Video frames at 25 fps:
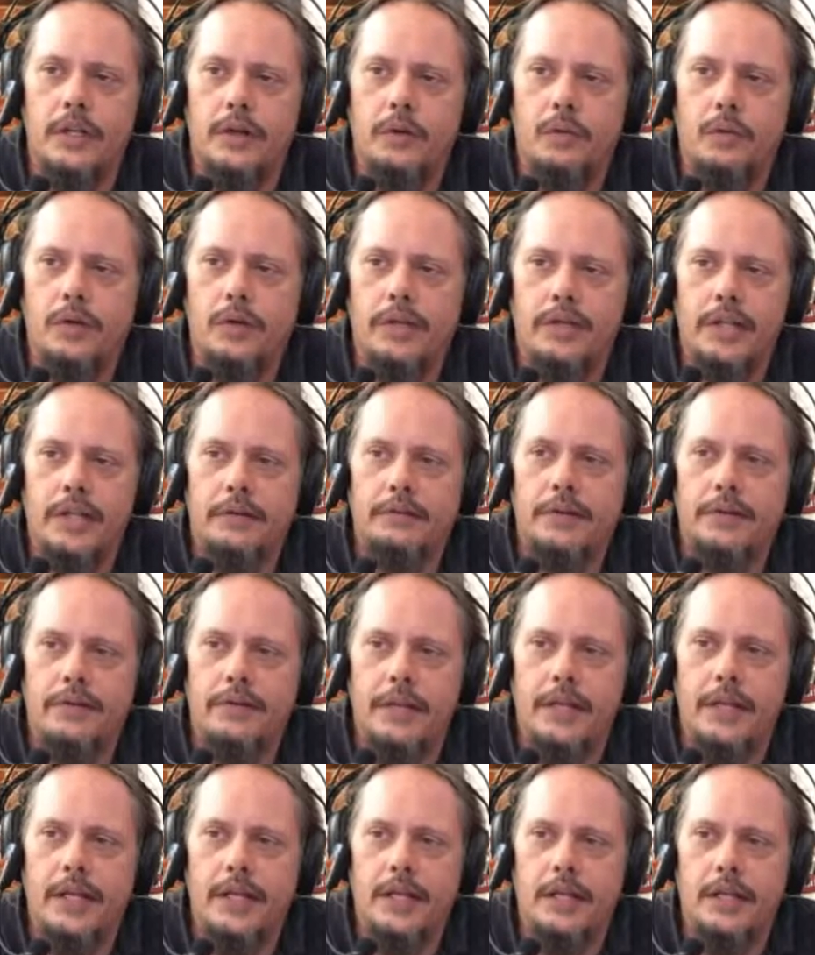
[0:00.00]
with
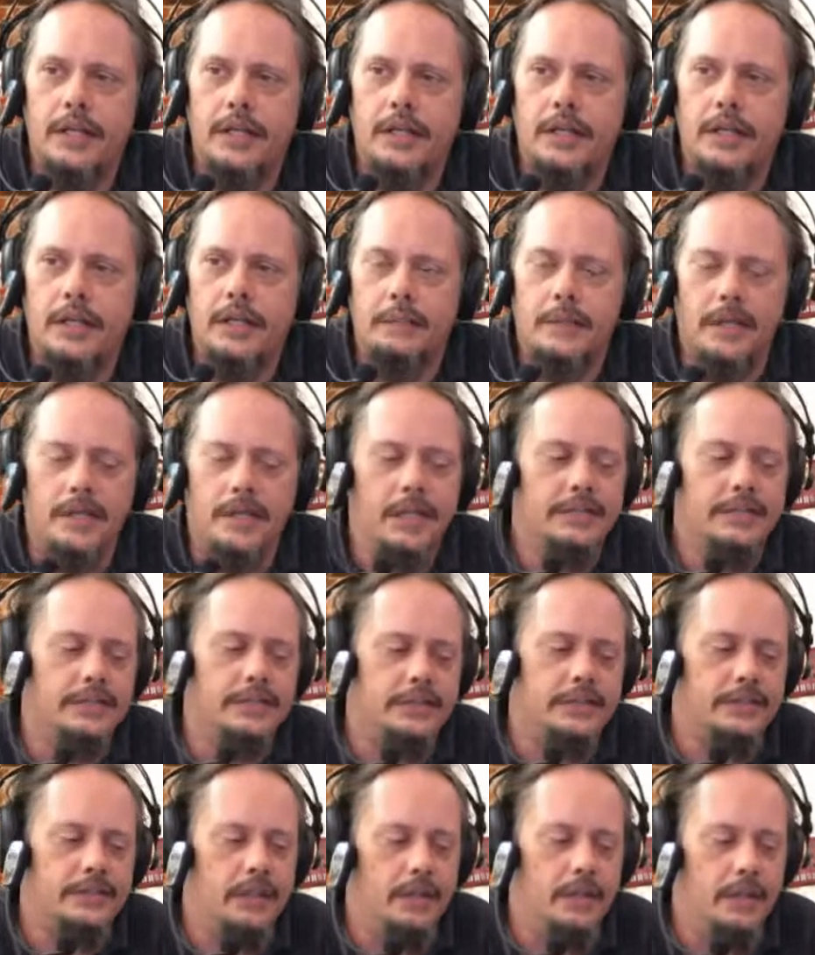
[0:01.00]
everything, unless
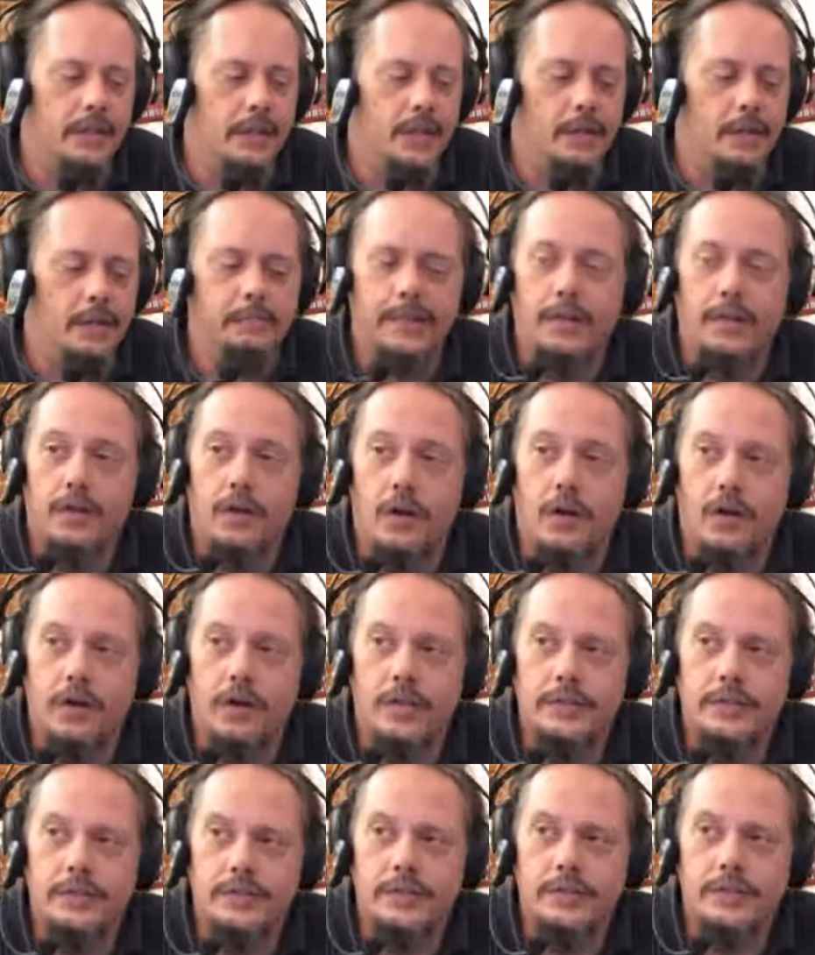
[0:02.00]
it's a bigger
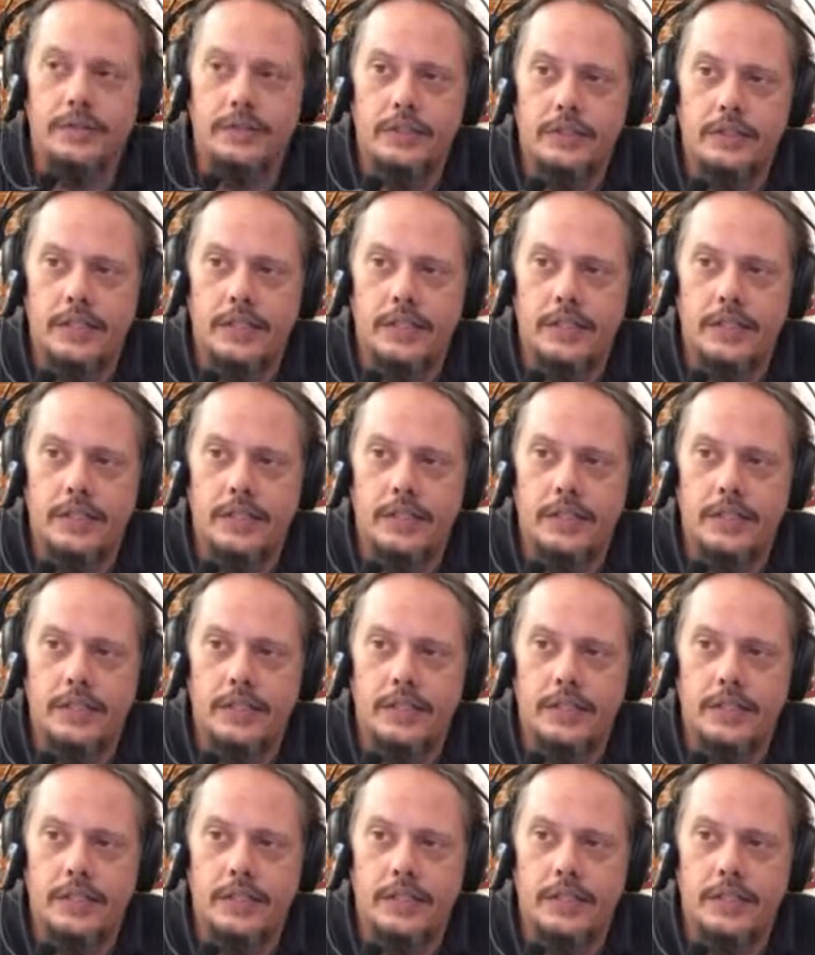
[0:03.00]
artist